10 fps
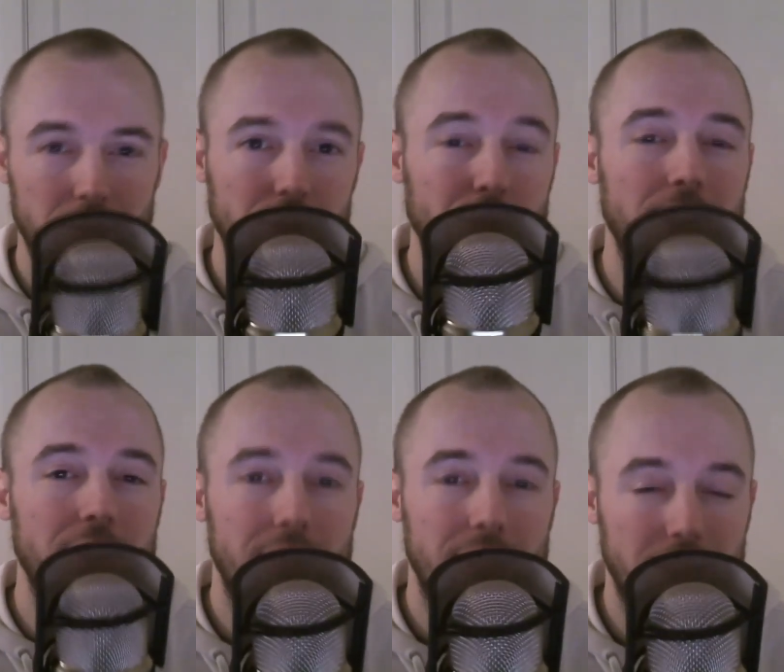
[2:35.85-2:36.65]
trying to
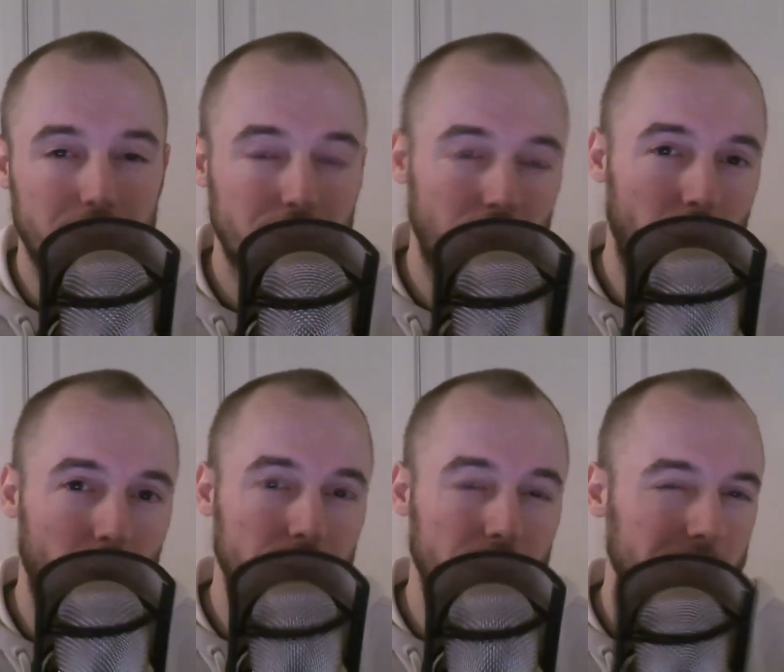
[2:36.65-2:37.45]
cater to all
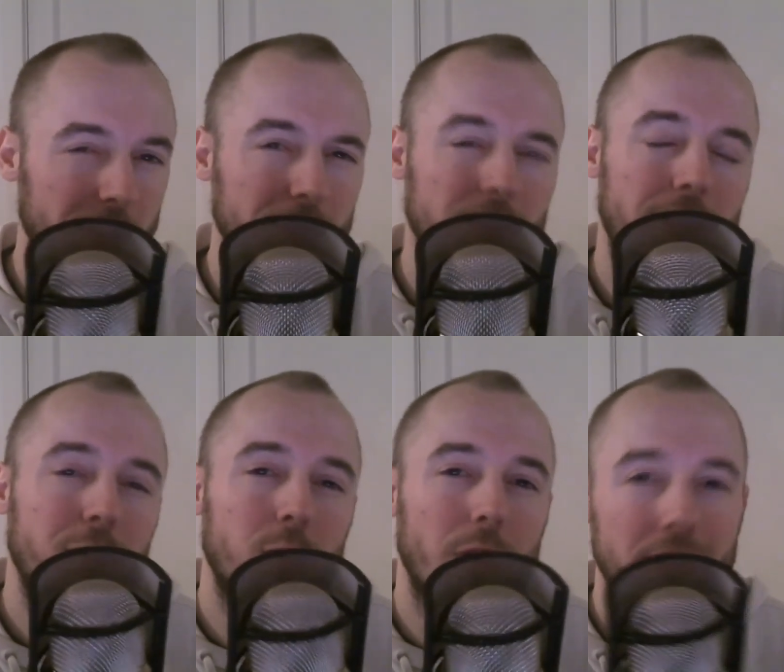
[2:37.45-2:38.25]
of them, give
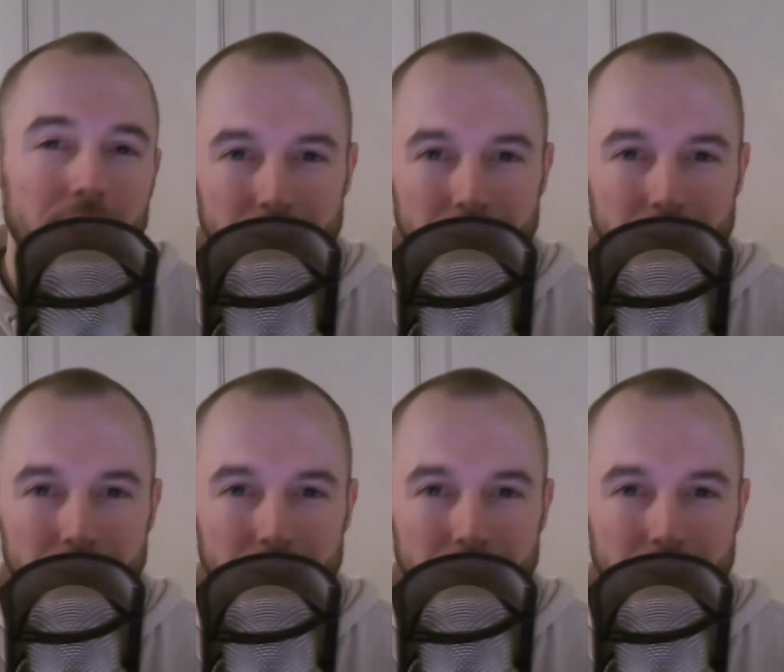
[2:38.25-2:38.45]
everyone